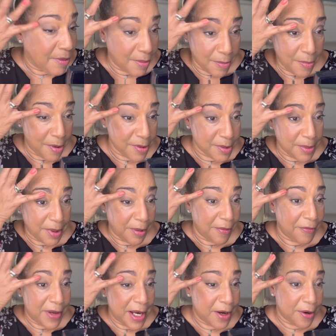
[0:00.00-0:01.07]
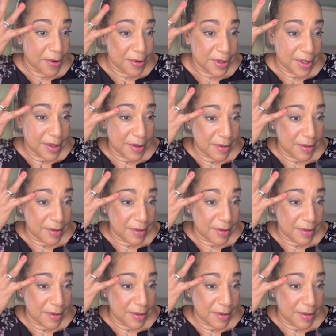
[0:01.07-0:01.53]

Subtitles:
works with her fingers.